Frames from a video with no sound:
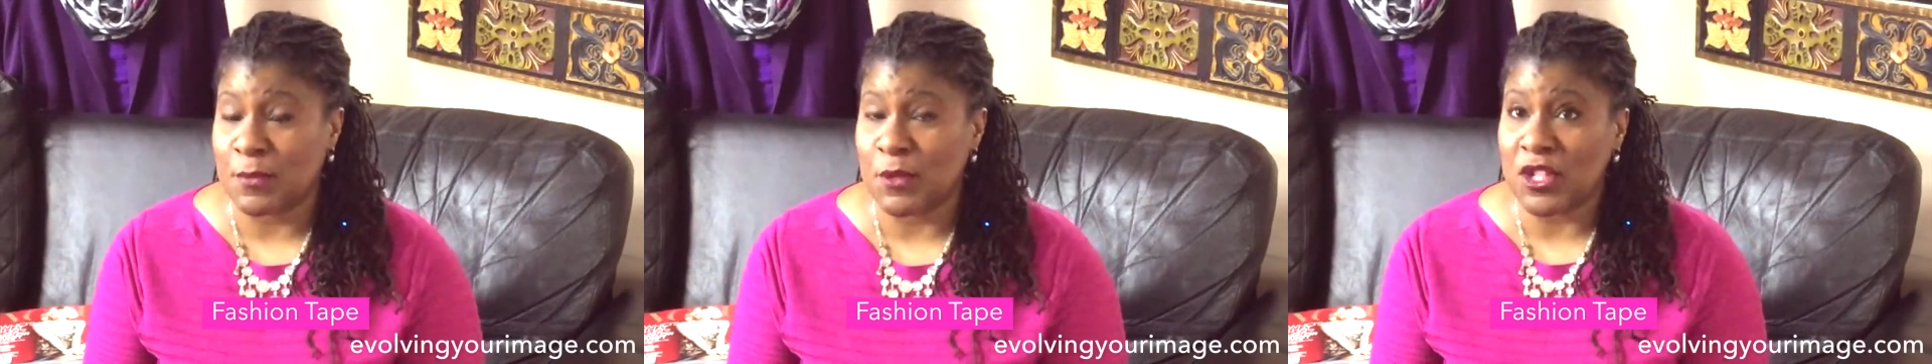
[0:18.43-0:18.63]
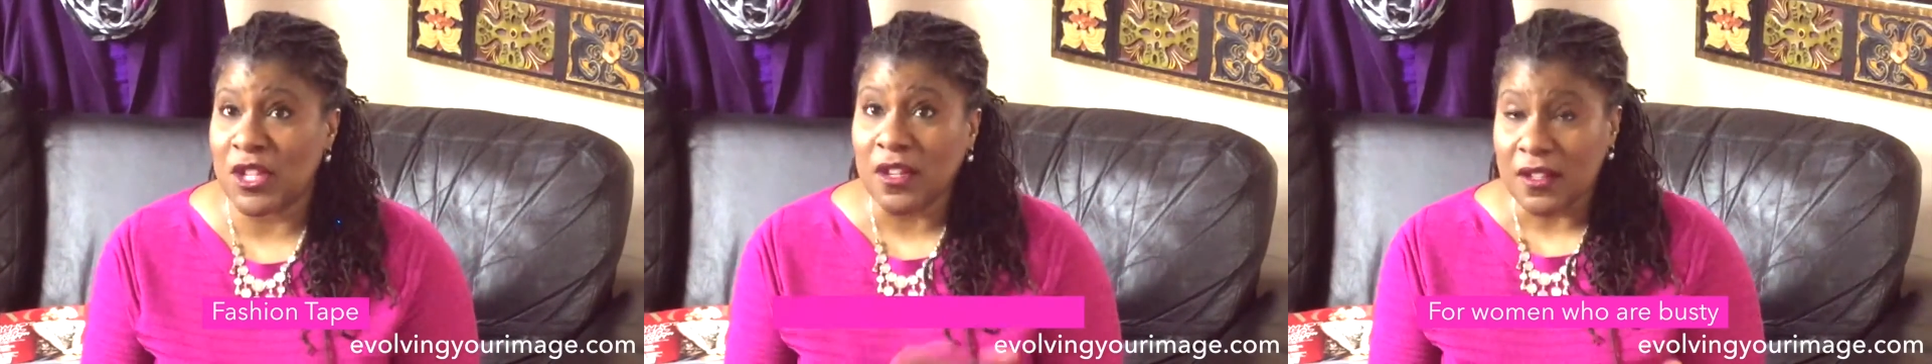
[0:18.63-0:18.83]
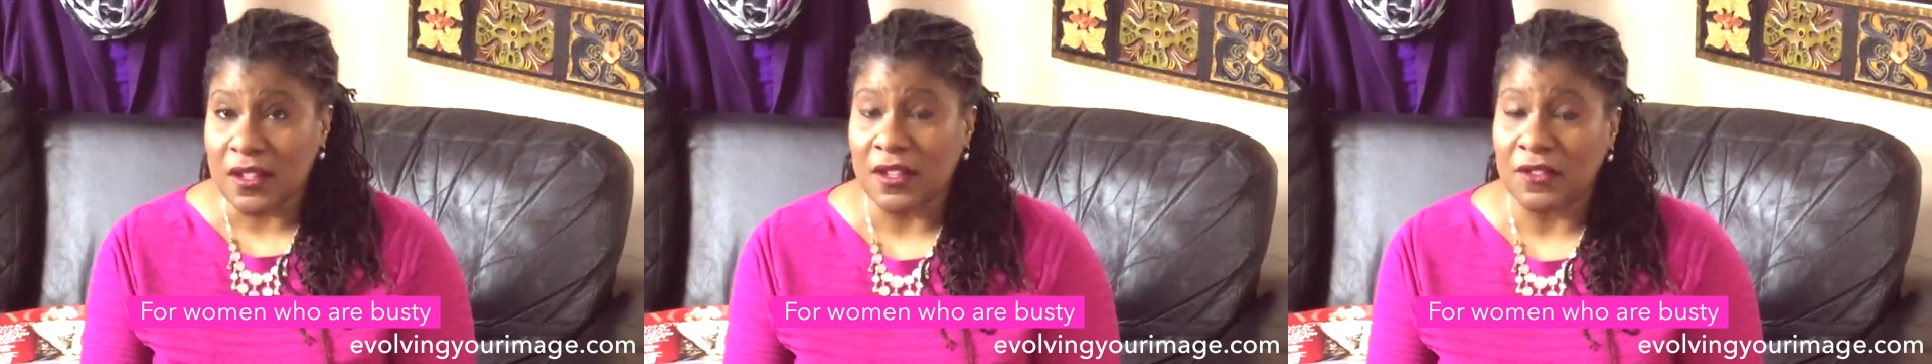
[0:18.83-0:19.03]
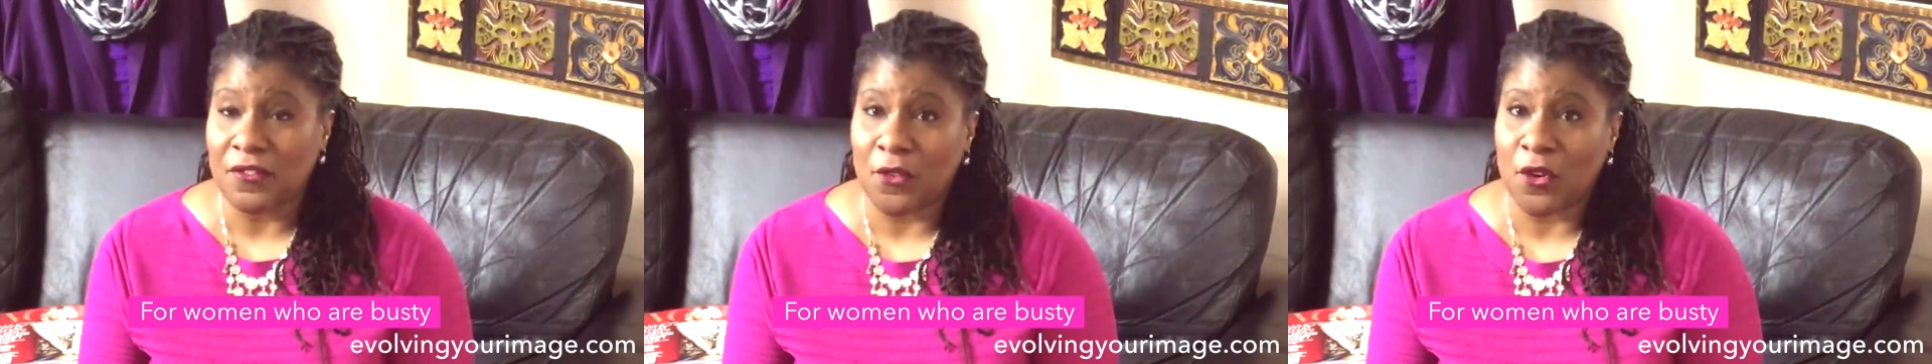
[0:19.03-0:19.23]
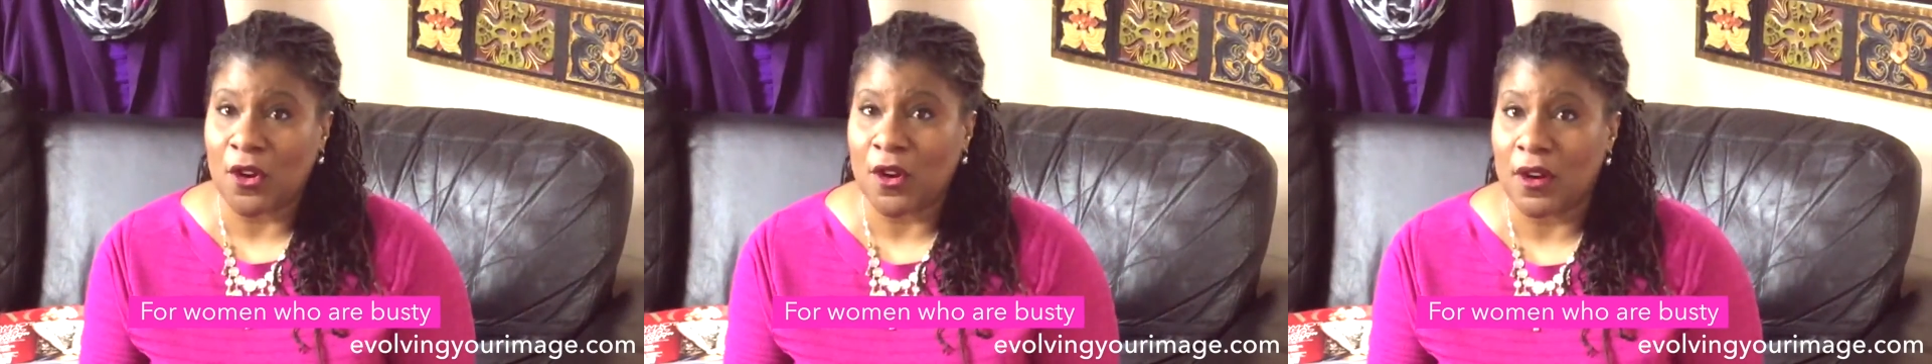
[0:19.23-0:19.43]
particularly
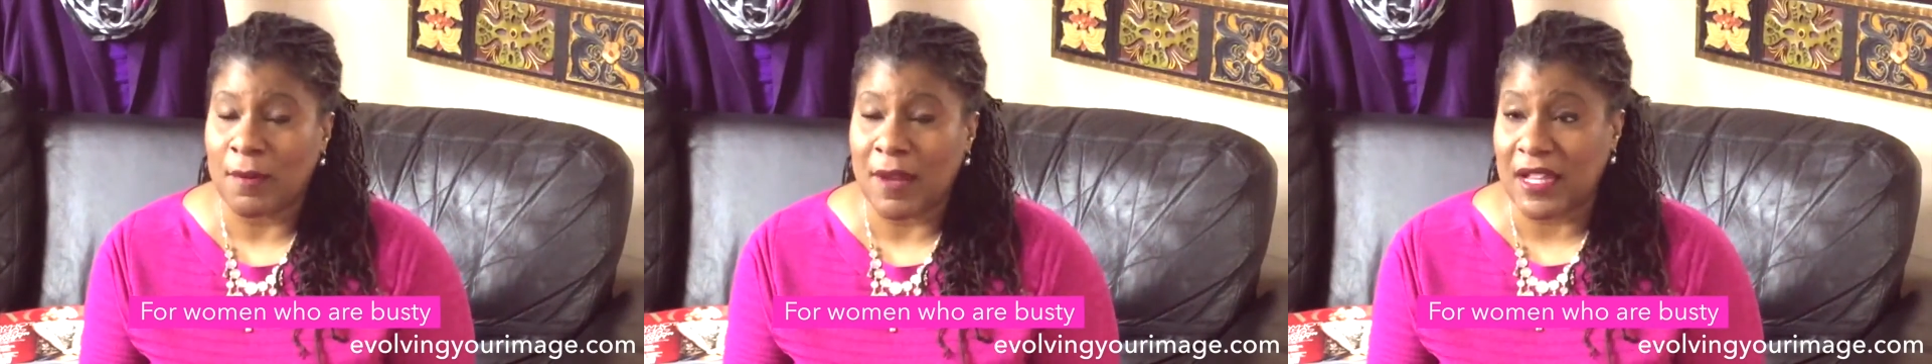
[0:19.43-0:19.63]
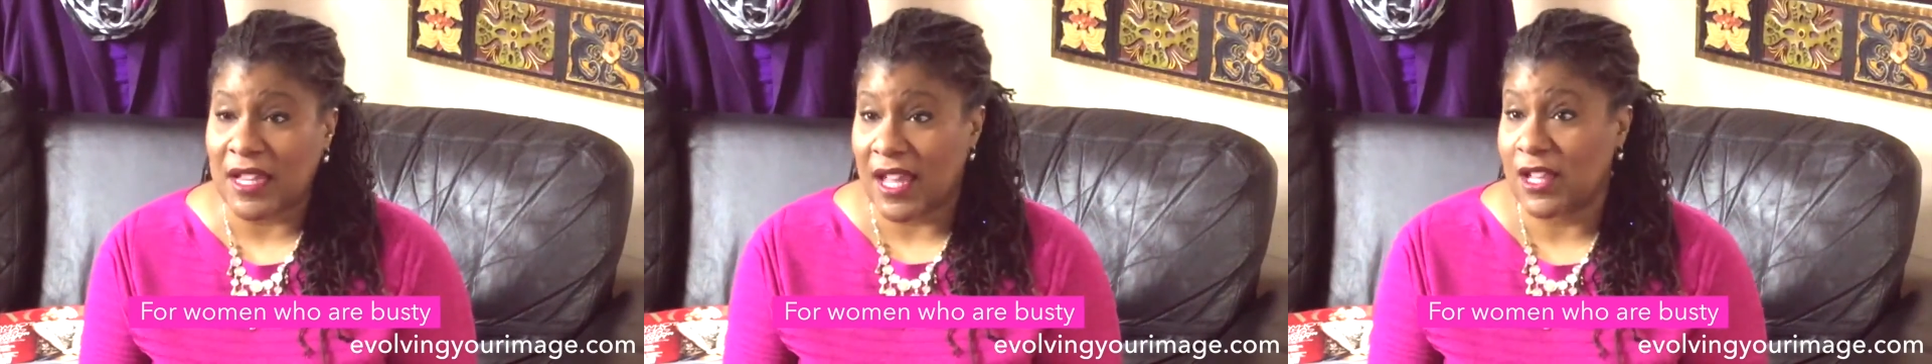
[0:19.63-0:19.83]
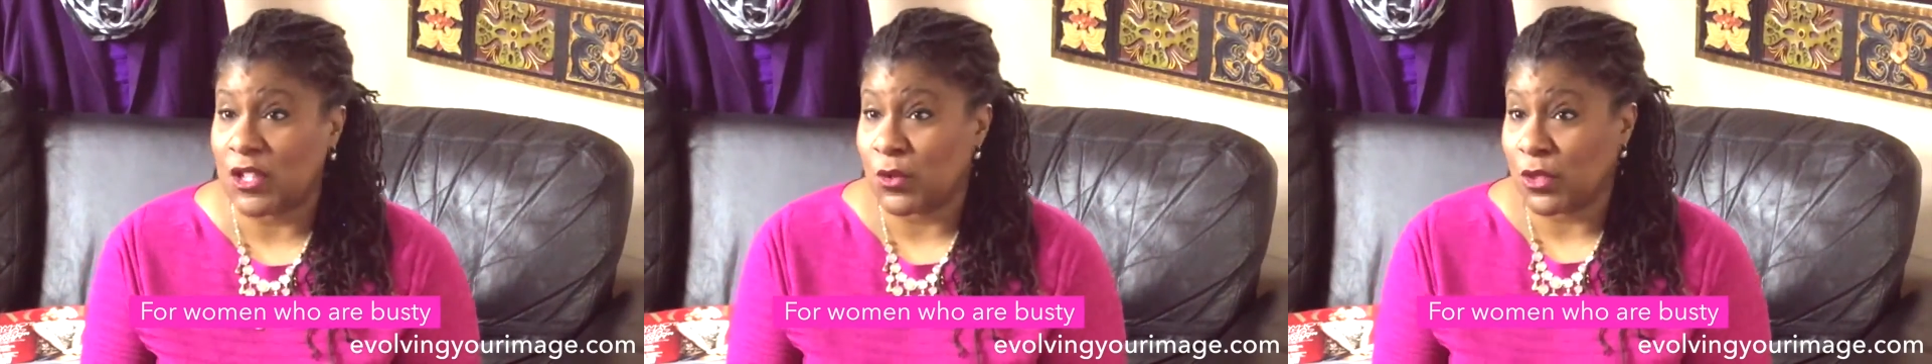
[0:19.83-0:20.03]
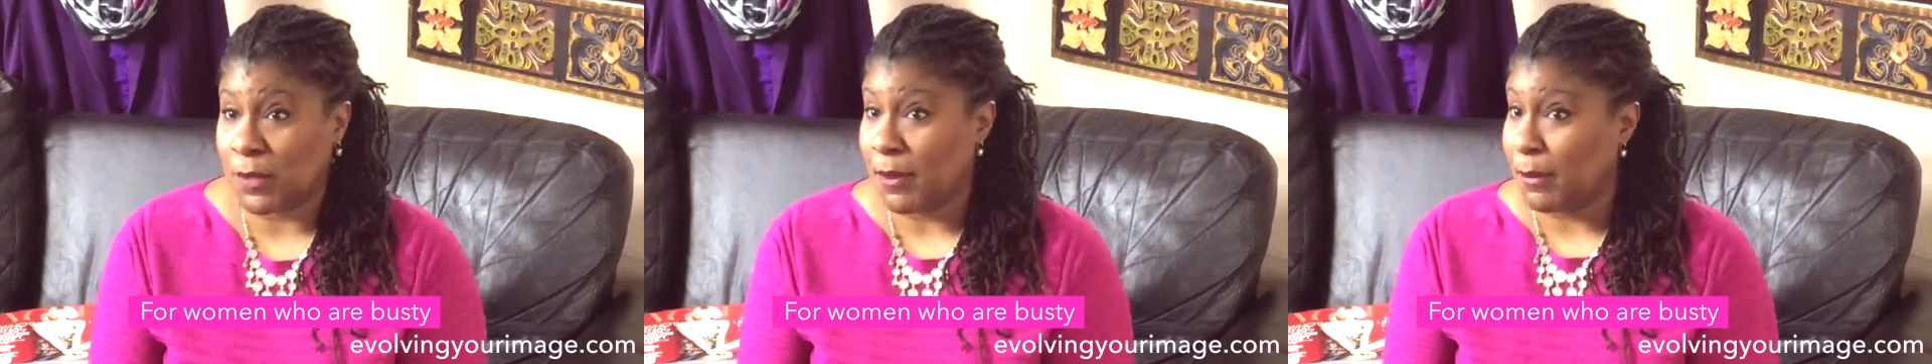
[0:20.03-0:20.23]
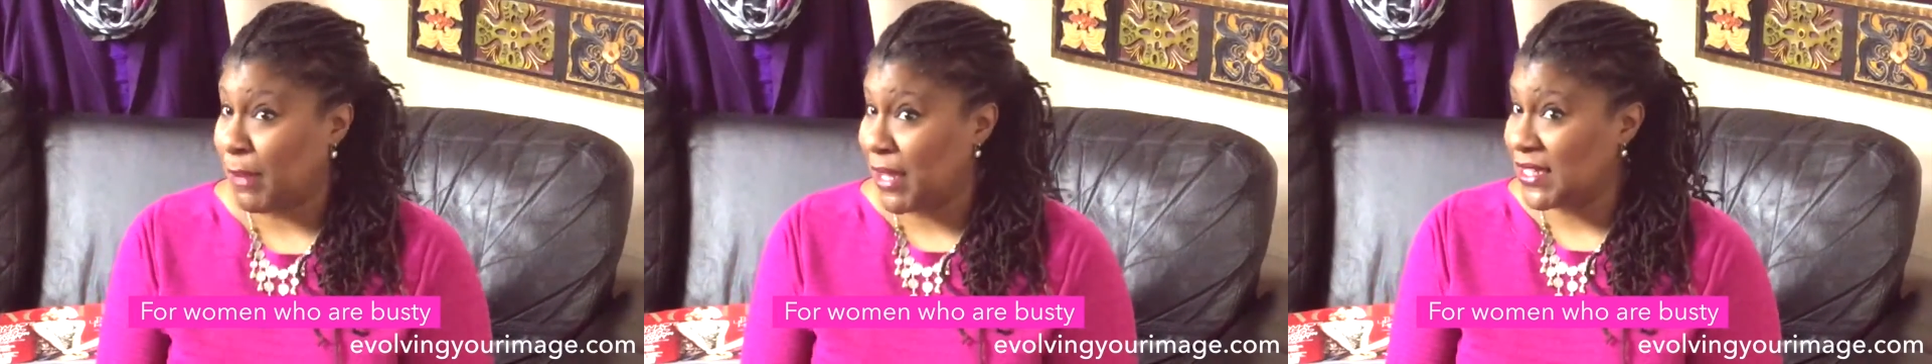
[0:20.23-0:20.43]
for my clients who are a
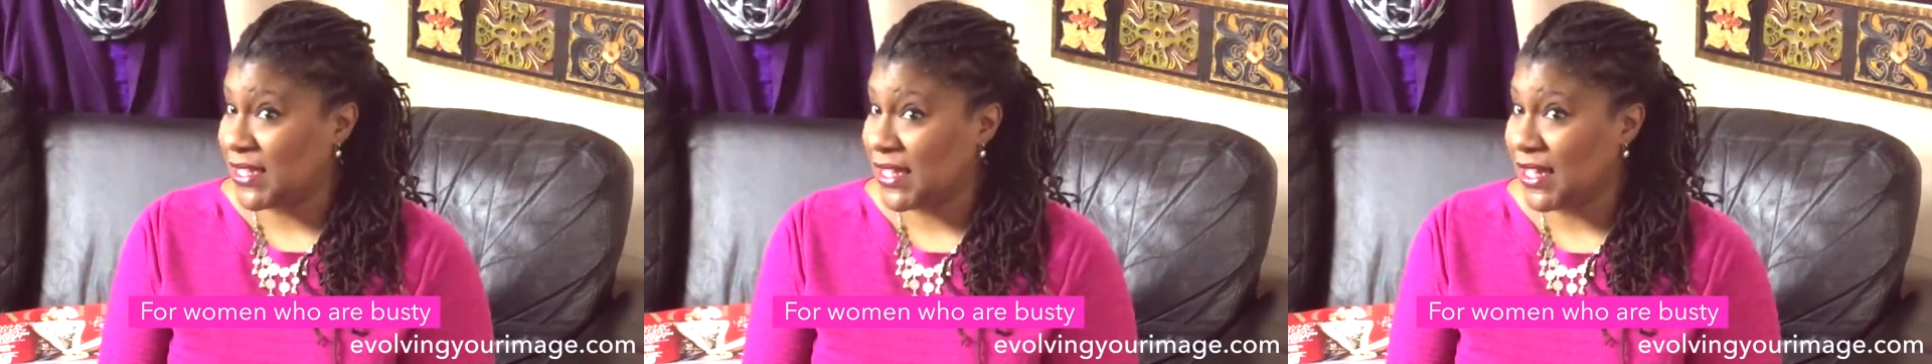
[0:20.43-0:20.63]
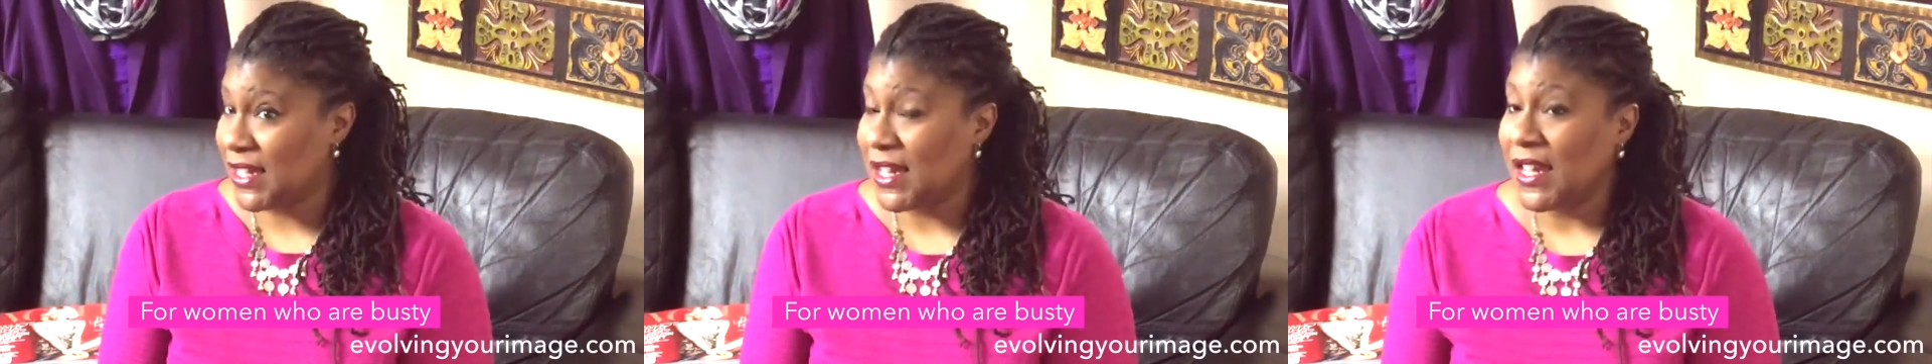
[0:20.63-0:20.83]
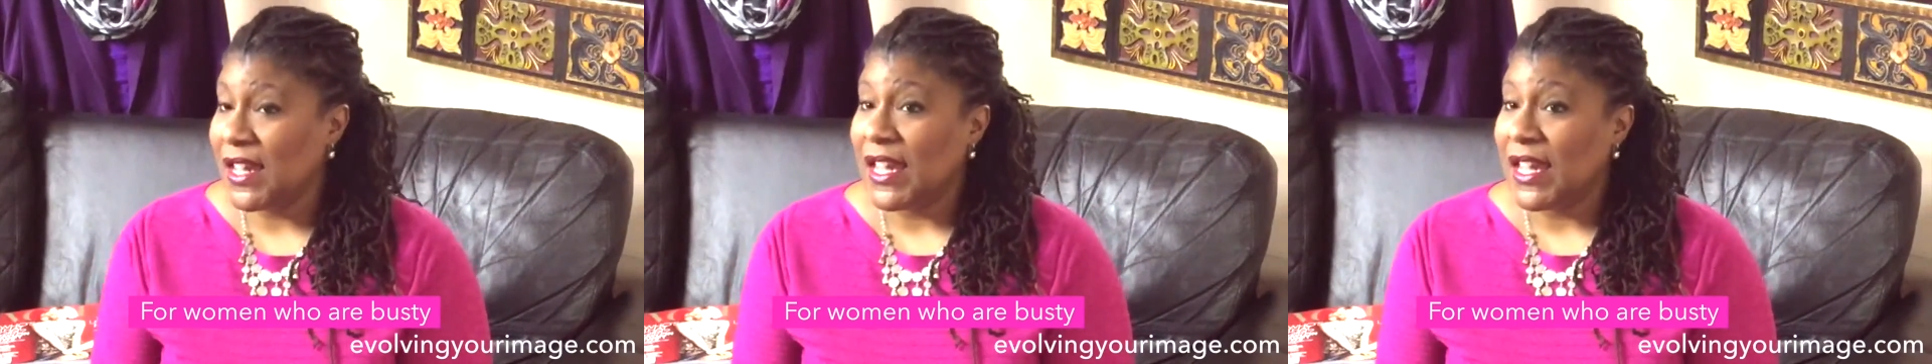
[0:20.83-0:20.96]
little bit busty,